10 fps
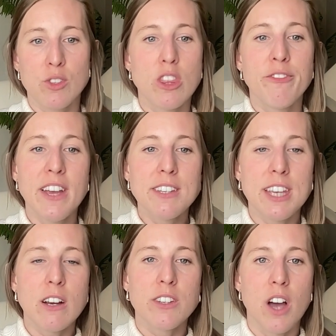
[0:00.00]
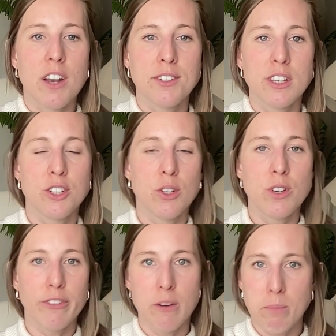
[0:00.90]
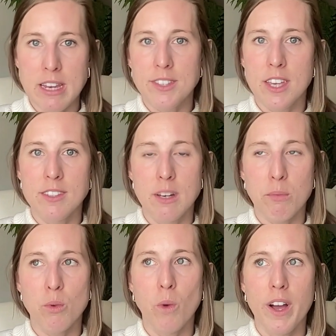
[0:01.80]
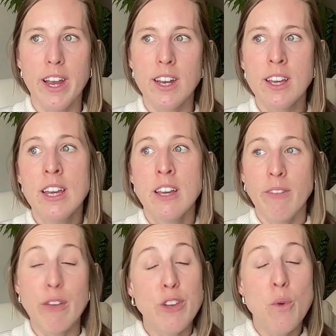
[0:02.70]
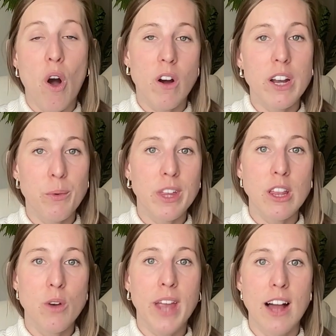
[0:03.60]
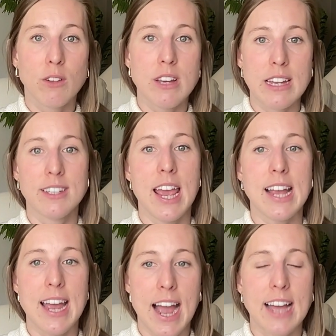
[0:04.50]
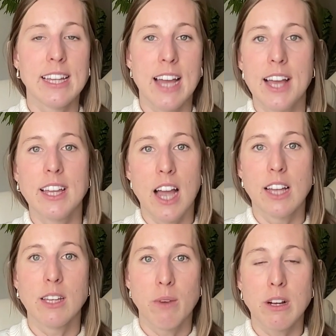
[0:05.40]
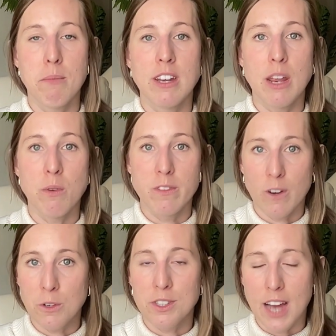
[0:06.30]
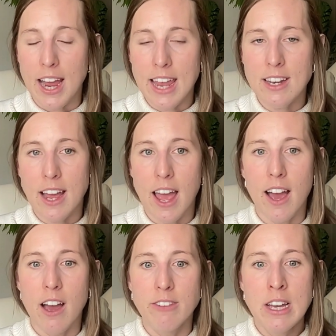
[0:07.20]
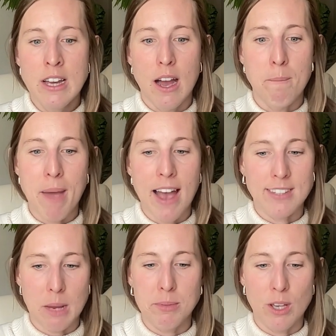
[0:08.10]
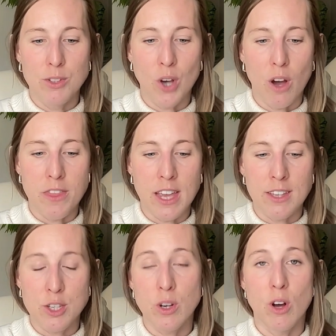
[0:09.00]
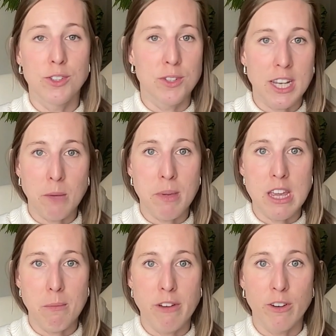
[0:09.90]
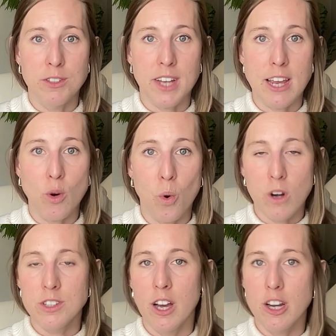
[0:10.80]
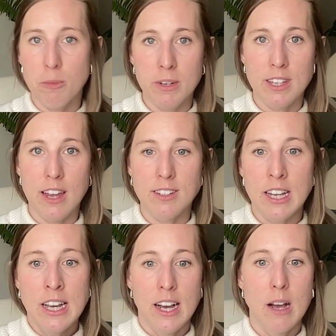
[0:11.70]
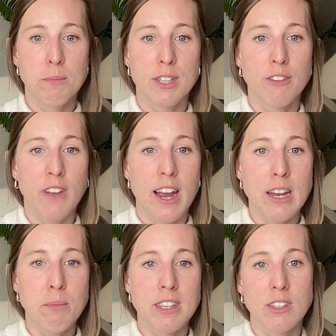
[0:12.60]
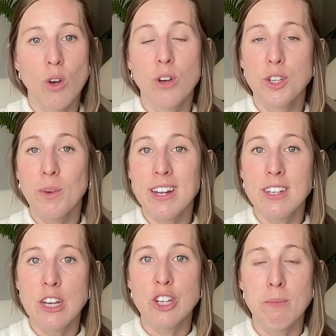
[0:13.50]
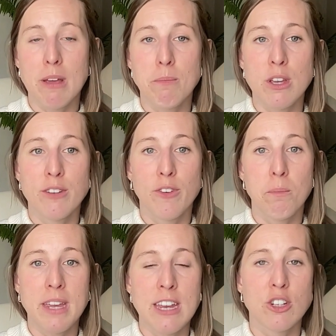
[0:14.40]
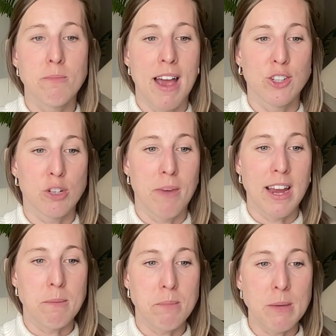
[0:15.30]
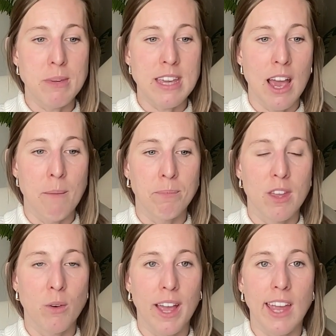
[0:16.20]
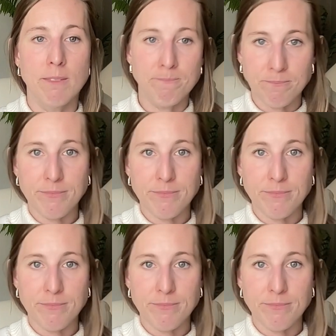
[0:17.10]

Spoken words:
the fix here is honestly two different pieces. Number one, if you are in a really low calorie intake, I highly, highly, highly recommend a reverse diet. I have past episodes on this. You can also take a peek at my reverse diet course, 100% self-guided, but this is also what I teach in my Beautiful Peach Mastermind, BPM, okay?